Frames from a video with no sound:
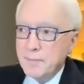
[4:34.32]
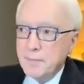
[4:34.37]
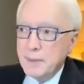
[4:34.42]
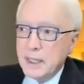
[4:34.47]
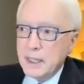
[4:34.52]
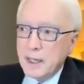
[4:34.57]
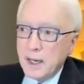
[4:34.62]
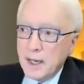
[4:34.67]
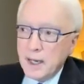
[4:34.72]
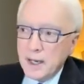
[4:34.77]

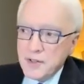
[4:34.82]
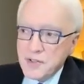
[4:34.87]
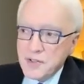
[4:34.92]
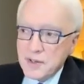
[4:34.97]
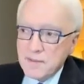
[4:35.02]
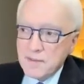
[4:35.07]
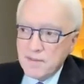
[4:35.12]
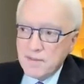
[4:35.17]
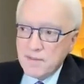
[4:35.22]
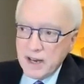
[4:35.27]
Because
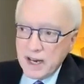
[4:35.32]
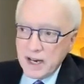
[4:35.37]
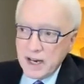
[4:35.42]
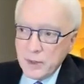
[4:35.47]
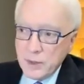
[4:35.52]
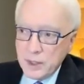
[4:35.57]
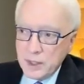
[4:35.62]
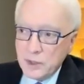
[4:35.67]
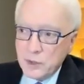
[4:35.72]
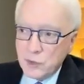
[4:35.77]
it
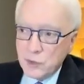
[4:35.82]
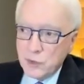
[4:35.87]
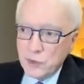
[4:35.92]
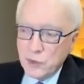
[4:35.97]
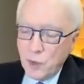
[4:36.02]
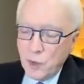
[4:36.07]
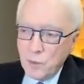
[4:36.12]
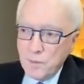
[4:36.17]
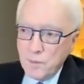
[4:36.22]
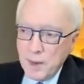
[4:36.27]
varies
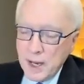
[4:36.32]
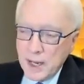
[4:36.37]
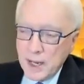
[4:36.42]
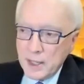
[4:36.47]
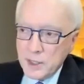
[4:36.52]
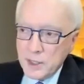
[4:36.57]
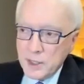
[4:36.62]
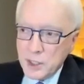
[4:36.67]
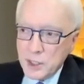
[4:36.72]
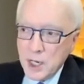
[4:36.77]
so
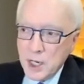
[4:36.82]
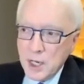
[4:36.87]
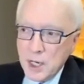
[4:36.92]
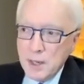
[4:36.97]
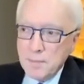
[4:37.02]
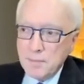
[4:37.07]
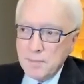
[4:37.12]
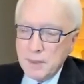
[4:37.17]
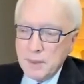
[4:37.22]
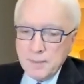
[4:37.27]
much,
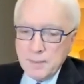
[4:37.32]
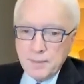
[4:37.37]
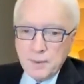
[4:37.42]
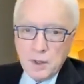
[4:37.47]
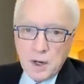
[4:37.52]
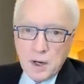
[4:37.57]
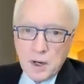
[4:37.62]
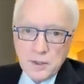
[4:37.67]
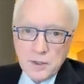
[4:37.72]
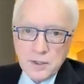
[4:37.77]

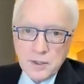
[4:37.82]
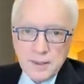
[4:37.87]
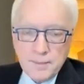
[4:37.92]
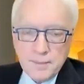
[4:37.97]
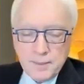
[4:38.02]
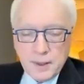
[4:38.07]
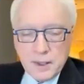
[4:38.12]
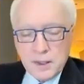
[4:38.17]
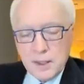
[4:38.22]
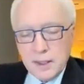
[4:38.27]
people are
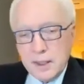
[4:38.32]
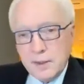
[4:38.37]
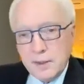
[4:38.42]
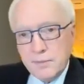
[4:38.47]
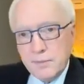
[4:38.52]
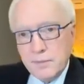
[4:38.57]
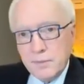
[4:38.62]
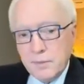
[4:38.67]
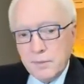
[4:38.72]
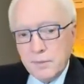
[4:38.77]
typically
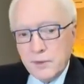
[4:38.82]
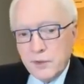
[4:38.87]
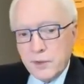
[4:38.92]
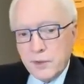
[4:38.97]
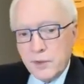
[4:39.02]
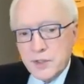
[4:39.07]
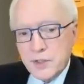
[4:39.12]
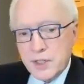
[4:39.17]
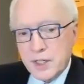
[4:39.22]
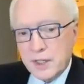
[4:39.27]

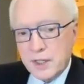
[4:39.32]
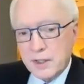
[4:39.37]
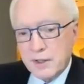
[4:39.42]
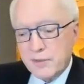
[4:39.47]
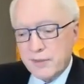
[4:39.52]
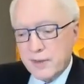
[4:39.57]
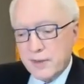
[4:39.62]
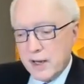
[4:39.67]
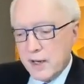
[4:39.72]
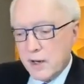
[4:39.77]
searching to
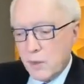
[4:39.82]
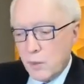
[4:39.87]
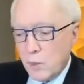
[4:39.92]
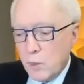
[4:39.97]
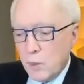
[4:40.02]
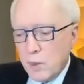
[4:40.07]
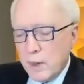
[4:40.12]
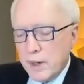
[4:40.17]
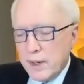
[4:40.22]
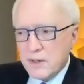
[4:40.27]
find out,
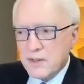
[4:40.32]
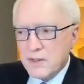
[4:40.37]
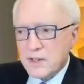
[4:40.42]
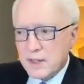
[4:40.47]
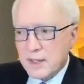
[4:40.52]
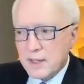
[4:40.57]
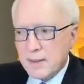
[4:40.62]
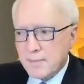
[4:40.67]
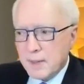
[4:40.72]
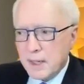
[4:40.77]
well, what is
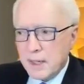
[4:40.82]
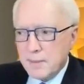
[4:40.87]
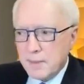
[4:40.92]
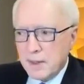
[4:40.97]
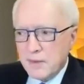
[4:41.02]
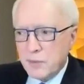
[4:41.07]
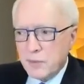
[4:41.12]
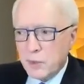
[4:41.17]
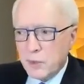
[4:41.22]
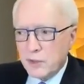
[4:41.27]
it that made
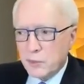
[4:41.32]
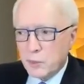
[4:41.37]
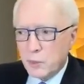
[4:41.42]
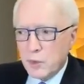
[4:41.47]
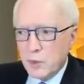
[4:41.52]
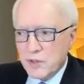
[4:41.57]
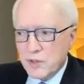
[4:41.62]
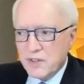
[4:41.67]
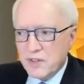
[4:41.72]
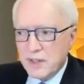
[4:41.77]
my voice
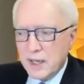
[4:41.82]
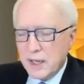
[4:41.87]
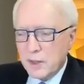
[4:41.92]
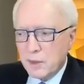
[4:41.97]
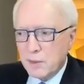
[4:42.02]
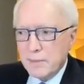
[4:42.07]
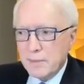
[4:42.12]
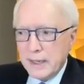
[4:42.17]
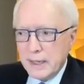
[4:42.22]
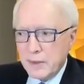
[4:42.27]
worse than
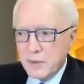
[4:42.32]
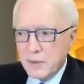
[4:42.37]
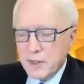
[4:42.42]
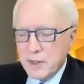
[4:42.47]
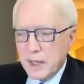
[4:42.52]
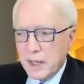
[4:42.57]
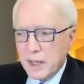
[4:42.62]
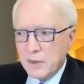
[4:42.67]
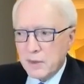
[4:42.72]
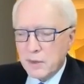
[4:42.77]
or better
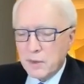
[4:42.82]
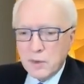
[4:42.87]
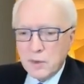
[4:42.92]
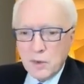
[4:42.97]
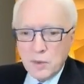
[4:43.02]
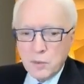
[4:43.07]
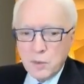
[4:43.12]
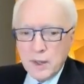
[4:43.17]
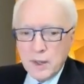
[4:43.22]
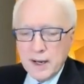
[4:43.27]
than
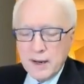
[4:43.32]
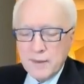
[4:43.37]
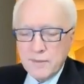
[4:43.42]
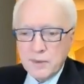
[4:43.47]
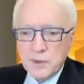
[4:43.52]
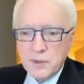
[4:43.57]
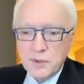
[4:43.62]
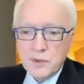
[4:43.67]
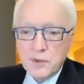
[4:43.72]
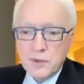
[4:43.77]
or
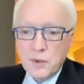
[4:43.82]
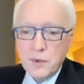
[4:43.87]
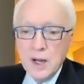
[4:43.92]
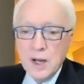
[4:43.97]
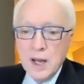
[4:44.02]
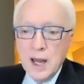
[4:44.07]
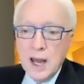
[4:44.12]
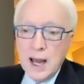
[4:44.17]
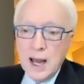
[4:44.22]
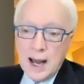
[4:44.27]
whatever. So
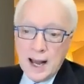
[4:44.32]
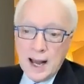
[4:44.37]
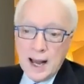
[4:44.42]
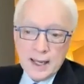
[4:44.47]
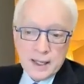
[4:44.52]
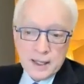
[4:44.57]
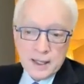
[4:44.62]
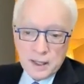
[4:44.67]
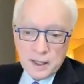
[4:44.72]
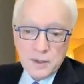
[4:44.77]

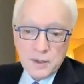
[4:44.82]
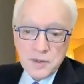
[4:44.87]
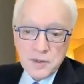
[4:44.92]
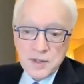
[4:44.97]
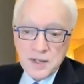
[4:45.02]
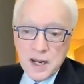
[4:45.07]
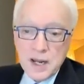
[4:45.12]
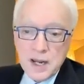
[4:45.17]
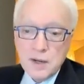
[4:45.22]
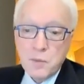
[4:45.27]
I can
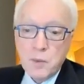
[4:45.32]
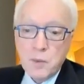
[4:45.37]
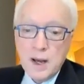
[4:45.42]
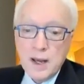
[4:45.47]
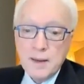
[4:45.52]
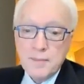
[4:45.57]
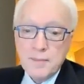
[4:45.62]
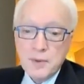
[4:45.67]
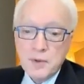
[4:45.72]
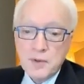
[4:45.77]
understand
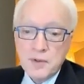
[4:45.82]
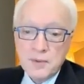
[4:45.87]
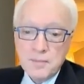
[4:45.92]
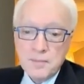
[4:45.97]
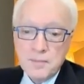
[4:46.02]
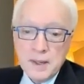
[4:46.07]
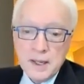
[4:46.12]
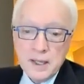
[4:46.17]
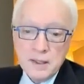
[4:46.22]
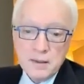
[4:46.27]
why a
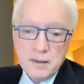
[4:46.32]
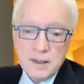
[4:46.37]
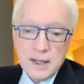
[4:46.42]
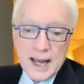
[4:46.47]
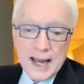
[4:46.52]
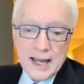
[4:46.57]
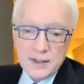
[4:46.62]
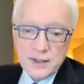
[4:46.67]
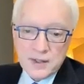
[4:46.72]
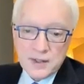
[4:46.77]
person might
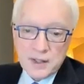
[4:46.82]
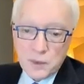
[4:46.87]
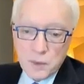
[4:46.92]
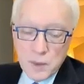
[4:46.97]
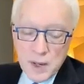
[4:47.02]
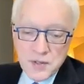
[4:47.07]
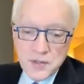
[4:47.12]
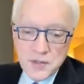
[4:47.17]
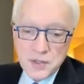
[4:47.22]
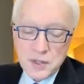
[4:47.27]
ask the
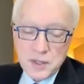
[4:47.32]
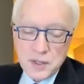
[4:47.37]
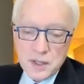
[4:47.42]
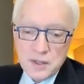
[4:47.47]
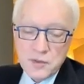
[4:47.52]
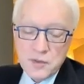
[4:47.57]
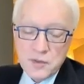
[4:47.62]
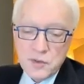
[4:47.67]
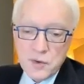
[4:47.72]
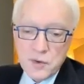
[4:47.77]
question,
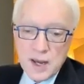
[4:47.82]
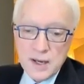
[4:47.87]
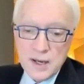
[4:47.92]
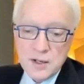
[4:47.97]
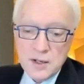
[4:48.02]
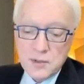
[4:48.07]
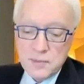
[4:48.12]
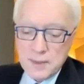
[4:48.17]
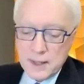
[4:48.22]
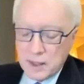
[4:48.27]
does
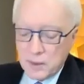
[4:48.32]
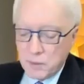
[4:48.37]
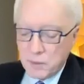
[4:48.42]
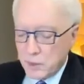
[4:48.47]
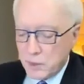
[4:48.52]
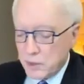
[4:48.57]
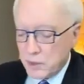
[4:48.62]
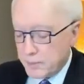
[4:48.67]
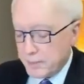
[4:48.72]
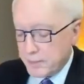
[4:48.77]
dryness make it
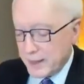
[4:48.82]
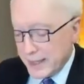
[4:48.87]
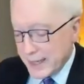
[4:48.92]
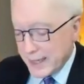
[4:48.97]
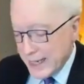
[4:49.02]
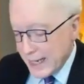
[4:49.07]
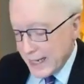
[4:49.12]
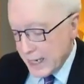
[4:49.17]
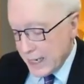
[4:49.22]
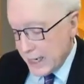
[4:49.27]
worse?
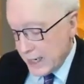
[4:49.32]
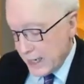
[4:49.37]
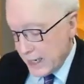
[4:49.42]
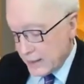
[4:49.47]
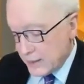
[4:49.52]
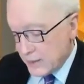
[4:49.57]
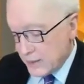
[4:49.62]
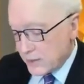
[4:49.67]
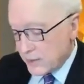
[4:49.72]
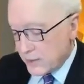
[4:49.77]
But
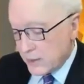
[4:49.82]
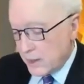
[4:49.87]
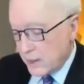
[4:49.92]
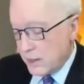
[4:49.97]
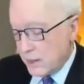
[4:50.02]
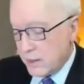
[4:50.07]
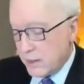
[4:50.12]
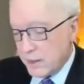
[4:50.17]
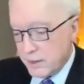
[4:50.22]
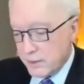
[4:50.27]
it's
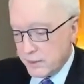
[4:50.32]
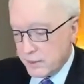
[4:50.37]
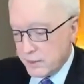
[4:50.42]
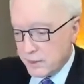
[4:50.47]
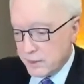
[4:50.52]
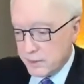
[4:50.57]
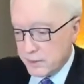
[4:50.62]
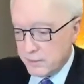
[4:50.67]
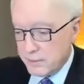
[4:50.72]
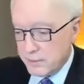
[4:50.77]
hard
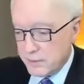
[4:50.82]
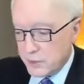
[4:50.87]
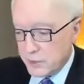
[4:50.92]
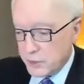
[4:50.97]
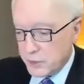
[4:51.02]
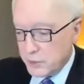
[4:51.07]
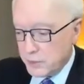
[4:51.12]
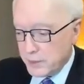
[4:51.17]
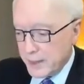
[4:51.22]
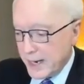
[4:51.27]

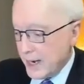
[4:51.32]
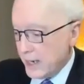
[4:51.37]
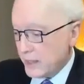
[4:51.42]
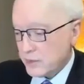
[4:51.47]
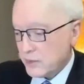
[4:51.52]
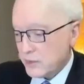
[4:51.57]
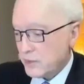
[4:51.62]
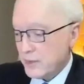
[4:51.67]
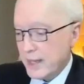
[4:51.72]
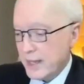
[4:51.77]
to
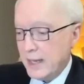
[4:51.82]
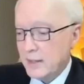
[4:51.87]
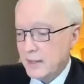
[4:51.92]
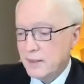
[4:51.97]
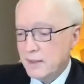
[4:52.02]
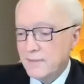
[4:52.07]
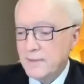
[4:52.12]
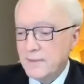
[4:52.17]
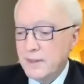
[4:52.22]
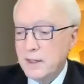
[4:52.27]
answer that
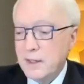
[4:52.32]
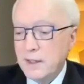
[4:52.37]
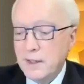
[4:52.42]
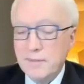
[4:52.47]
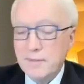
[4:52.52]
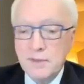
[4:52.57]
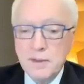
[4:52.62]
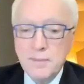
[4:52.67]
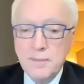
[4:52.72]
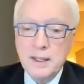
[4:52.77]

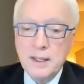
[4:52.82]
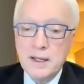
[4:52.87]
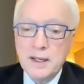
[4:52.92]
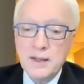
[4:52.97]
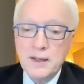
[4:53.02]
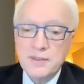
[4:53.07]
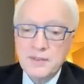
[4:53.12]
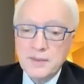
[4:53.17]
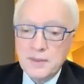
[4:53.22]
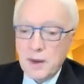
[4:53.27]
definitively
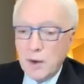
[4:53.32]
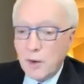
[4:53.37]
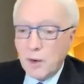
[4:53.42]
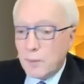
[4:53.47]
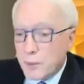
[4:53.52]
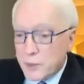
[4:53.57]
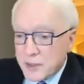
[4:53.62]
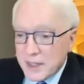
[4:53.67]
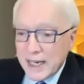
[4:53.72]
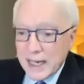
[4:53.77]
because
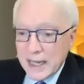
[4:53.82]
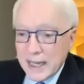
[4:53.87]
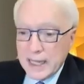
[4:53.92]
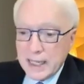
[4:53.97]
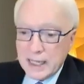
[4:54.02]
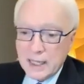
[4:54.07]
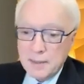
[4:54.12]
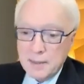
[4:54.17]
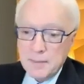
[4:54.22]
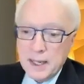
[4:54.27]
almost
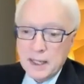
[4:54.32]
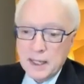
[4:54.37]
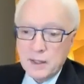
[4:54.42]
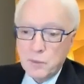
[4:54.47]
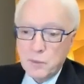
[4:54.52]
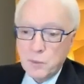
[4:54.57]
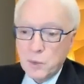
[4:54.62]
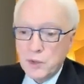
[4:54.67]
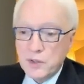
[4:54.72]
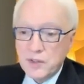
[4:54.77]
anything can make
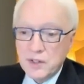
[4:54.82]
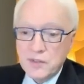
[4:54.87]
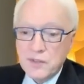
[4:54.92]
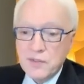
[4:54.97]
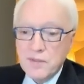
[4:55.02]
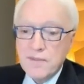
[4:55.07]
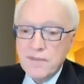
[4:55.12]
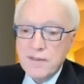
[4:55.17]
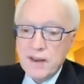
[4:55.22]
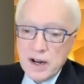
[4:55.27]
it worse. It's
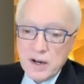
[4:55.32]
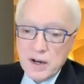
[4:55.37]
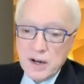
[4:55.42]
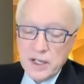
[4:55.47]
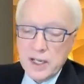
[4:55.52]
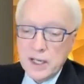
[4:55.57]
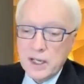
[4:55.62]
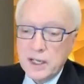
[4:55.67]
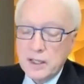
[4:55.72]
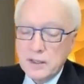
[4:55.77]

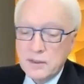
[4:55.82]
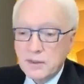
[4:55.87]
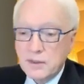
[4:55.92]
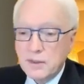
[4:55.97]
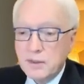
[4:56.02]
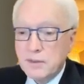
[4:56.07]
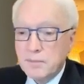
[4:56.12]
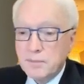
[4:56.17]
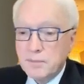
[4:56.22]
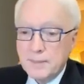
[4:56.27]
varying.
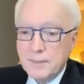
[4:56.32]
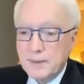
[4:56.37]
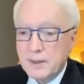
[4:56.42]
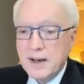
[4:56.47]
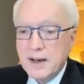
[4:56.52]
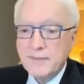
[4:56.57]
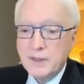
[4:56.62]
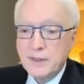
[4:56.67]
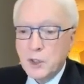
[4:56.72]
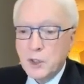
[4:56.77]
People
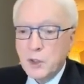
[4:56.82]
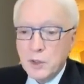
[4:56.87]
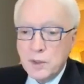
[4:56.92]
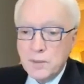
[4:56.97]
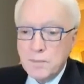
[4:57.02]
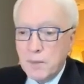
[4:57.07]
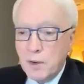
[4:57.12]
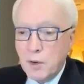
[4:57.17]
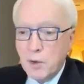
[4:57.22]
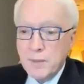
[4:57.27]
are having
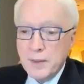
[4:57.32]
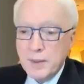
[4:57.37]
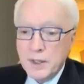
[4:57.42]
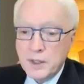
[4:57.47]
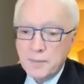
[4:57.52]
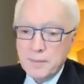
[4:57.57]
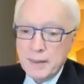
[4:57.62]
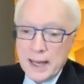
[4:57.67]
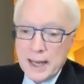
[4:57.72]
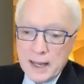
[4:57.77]
good moment
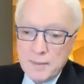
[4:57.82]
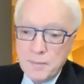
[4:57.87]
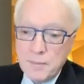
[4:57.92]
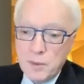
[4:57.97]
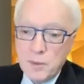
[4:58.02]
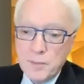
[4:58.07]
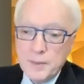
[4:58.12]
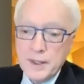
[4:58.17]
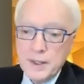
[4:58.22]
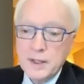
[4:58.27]
or bad
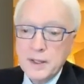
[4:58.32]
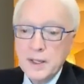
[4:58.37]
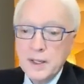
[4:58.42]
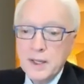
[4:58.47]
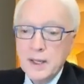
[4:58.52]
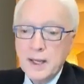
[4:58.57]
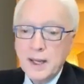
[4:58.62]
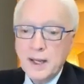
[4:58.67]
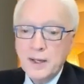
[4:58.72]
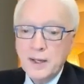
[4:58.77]
moment
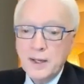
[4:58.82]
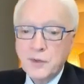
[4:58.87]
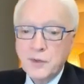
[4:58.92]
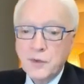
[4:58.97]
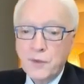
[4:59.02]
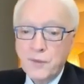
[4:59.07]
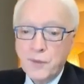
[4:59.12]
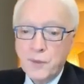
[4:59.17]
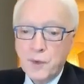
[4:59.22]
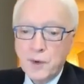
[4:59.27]
and
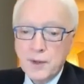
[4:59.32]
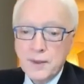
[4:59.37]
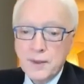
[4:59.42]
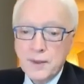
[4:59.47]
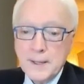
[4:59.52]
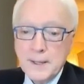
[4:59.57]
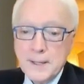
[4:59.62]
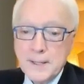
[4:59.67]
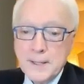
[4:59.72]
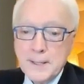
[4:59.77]
so forth.
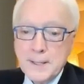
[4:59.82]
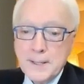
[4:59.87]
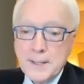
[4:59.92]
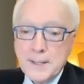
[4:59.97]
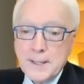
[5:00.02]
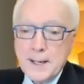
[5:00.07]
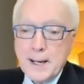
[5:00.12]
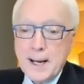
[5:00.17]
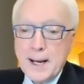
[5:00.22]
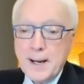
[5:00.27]

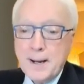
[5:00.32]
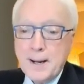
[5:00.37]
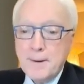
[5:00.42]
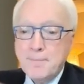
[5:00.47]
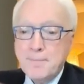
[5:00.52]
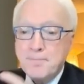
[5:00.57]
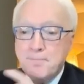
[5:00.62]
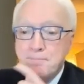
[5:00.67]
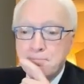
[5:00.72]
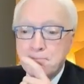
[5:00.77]

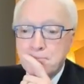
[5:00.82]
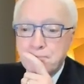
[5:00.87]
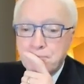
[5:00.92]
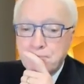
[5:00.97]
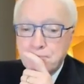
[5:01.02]
Um,